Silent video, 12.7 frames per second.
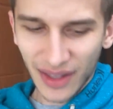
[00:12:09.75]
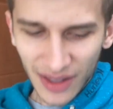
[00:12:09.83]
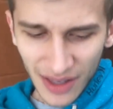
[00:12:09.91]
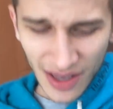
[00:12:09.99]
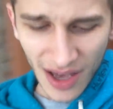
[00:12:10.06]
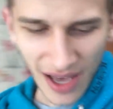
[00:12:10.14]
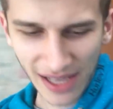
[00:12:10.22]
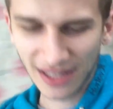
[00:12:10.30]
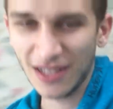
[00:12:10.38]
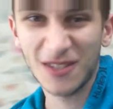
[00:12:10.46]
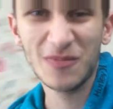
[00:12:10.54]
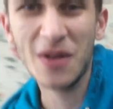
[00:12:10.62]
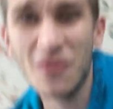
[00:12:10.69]

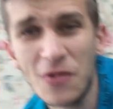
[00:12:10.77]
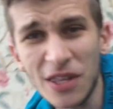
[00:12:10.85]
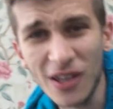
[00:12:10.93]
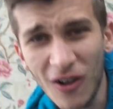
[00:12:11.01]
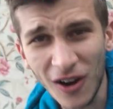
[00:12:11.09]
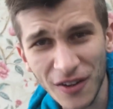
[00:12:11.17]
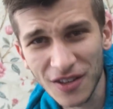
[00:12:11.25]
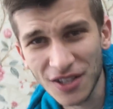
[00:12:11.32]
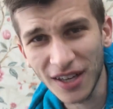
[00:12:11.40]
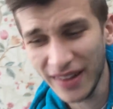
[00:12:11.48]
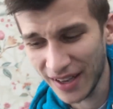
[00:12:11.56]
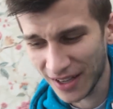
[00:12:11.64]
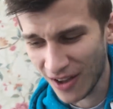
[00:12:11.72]
it's been really hard. The
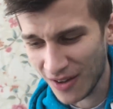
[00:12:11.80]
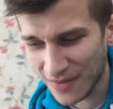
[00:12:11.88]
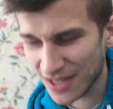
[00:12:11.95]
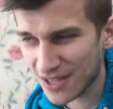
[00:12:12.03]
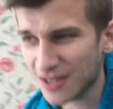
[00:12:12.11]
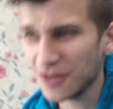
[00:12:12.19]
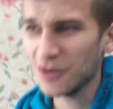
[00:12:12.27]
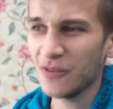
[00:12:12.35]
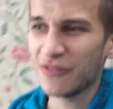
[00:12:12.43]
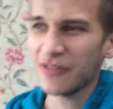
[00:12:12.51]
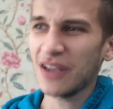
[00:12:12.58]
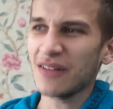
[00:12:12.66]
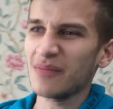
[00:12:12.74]
jet lag got me so
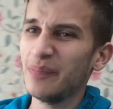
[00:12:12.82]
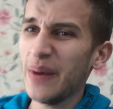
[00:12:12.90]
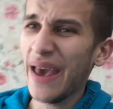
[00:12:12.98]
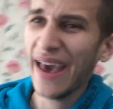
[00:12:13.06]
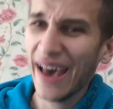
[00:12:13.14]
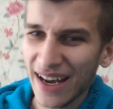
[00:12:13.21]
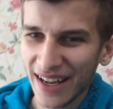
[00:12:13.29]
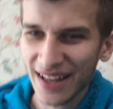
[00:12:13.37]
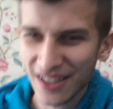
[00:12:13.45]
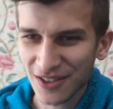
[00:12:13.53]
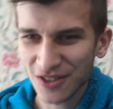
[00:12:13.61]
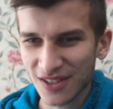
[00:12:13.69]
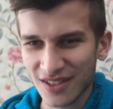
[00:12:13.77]
freaking bad, and I
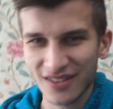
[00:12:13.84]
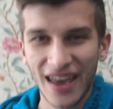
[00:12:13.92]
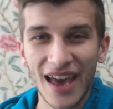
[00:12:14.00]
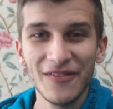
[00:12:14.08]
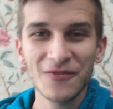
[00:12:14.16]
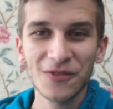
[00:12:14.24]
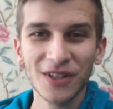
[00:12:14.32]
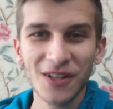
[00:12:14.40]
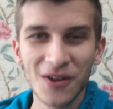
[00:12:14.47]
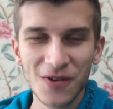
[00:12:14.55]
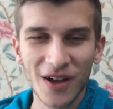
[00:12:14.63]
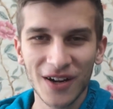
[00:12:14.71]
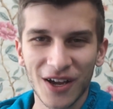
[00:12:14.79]
just haven't really
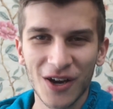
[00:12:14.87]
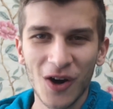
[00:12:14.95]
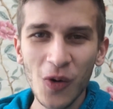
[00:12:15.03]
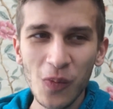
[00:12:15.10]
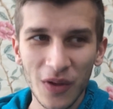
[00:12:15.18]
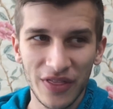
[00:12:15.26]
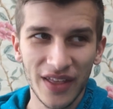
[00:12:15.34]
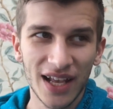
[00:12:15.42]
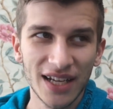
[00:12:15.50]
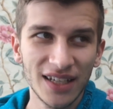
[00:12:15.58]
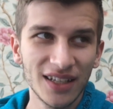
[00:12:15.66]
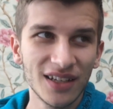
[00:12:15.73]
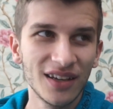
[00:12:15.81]
known how to cope with it.
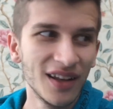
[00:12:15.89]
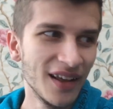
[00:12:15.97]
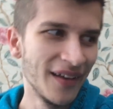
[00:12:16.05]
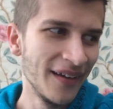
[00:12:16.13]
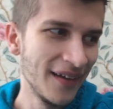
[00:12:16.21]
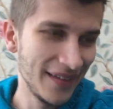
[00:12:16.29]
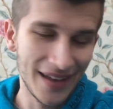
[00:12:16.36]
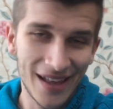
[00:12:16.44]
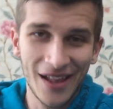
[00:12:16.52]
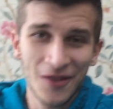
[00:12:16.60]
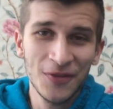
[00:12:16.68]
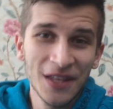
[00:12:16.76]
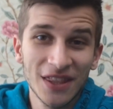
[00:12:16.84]
I
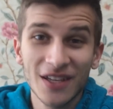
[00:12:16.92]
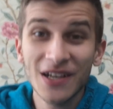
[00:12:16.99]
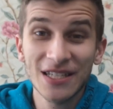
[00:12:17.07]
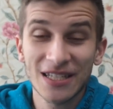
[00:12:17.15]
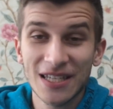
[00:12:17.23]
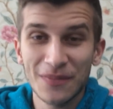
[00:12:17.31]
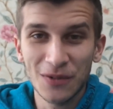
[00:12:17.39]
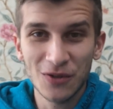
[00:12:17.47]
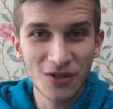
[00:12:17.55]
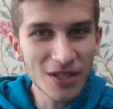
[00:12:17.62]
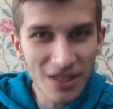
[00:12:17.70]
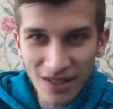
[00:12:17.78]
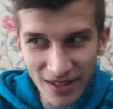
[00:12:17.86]
don't think there is, except you
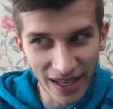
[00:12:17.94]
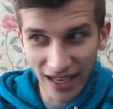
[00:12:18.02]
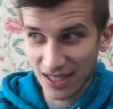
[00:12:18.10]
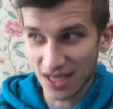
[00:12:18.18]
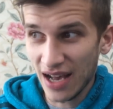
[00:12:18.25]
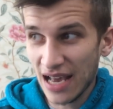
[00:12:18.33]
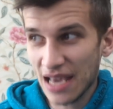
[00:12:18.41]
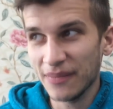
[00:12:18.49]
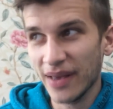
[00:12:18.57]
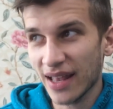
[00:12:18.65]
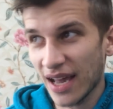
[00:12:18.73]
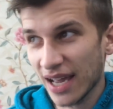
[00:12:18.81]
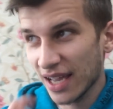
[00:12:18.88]
just take time,
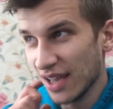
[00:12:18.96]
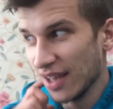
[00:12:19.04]
and